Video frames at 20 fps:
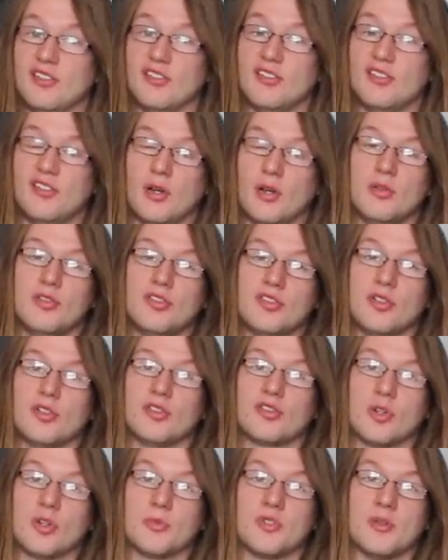and stones
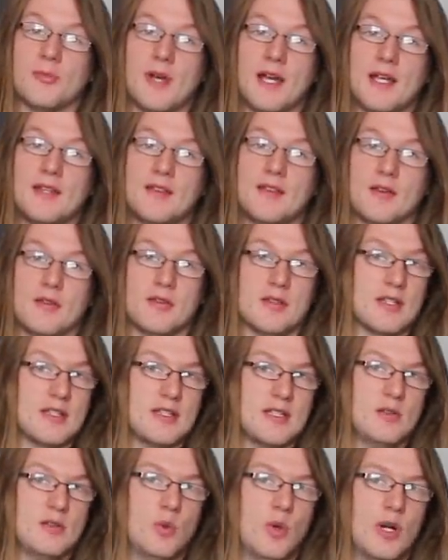does come to mind though, they
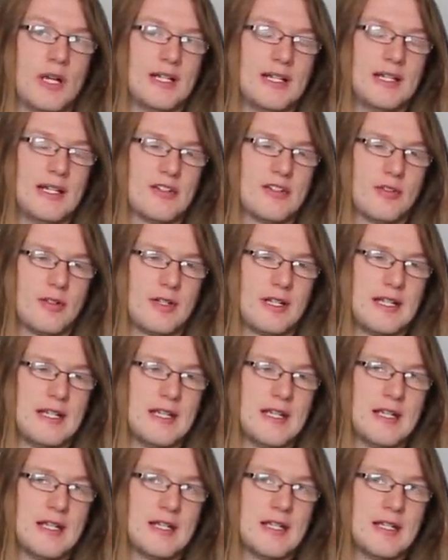did quite literally
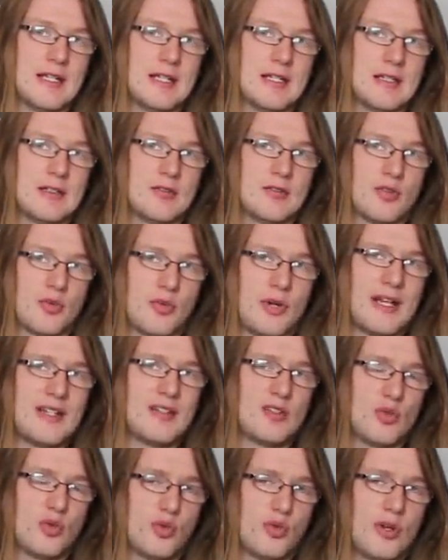
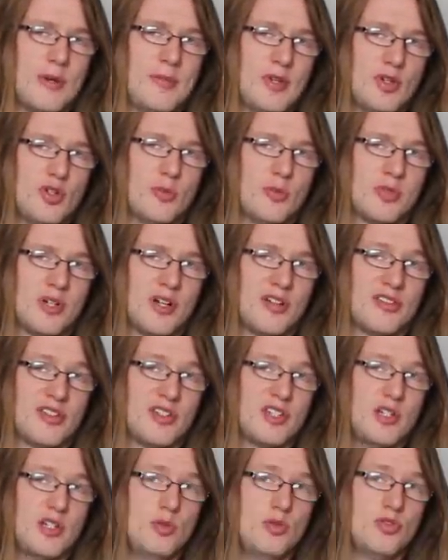threaten criminal
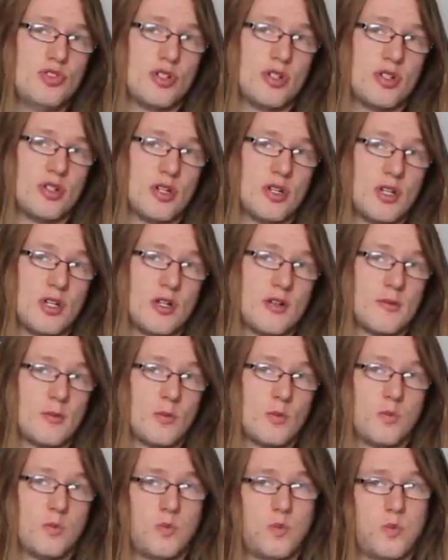prosecution
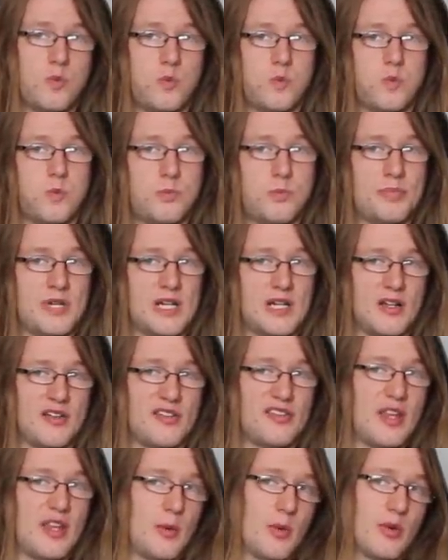
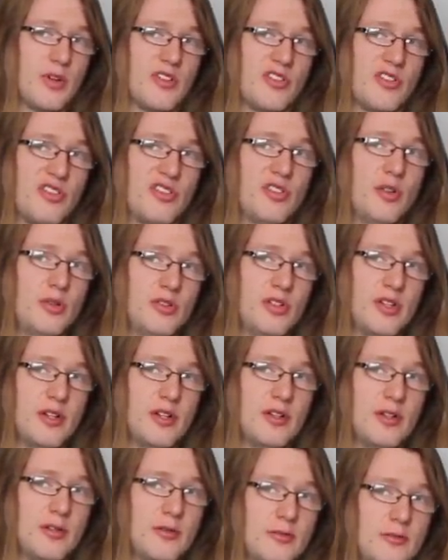because they were
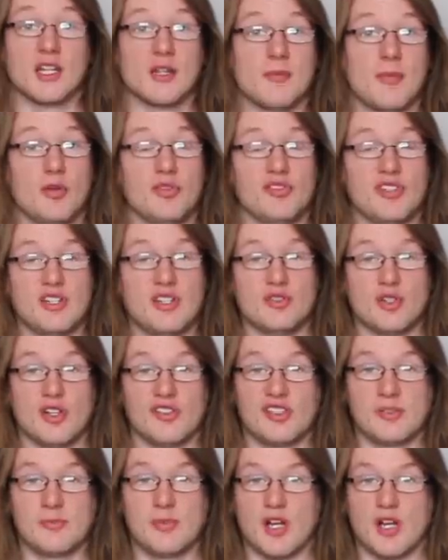insulted. The most
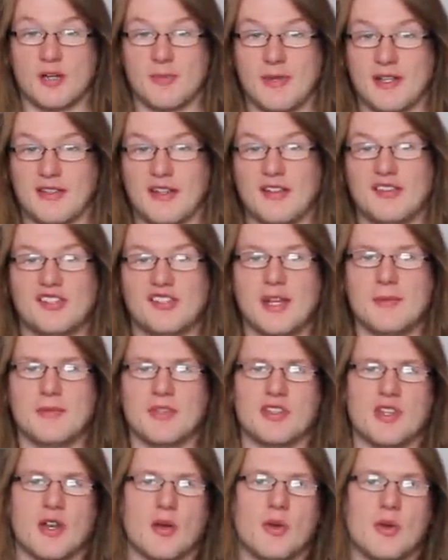interesting part about this
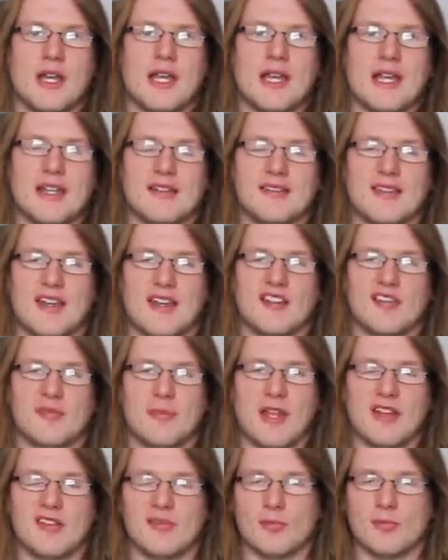statement, though, is that it
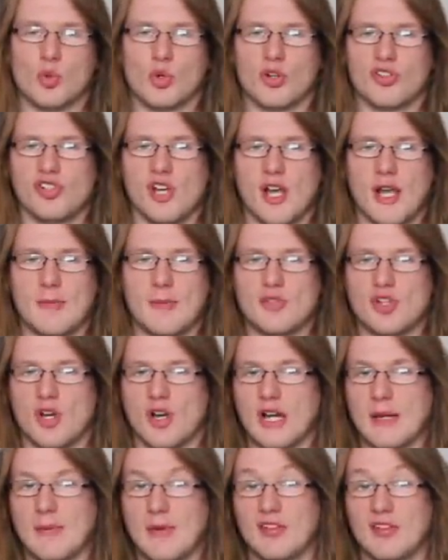spends more time
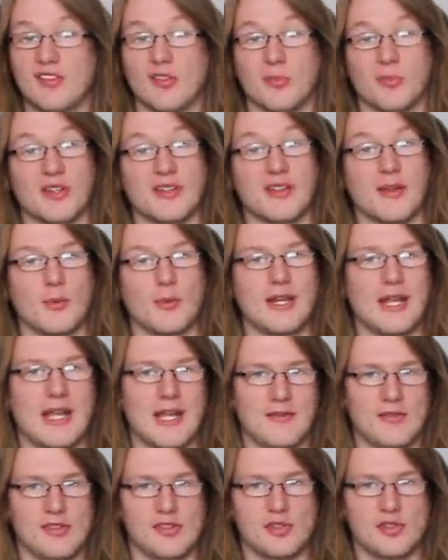talking about something that we
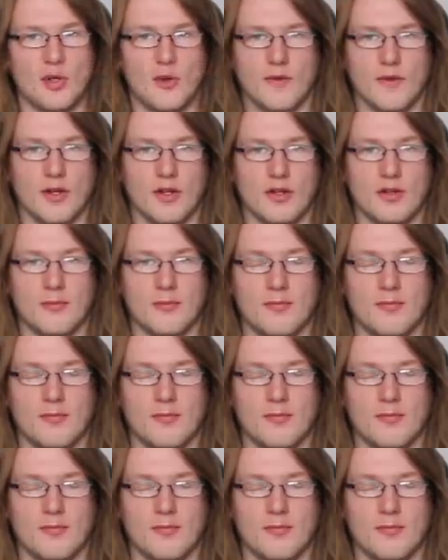haven't covered.